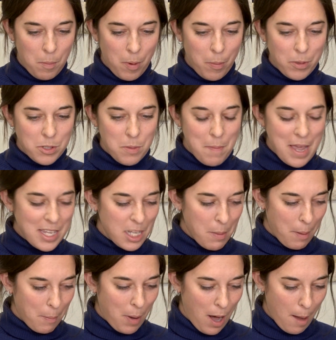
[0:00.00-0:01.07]
But what's amazing
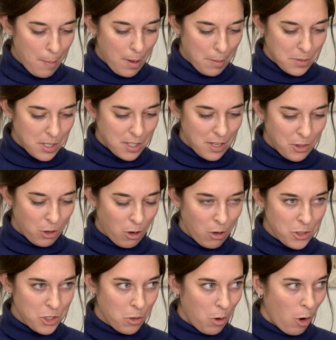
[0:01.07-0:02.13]
about pop-ups is that they're
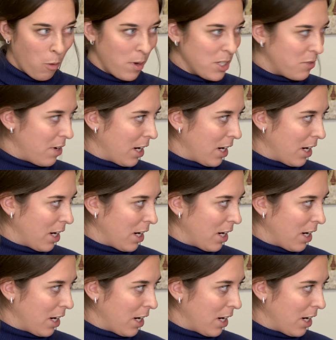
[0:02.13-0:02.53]
also always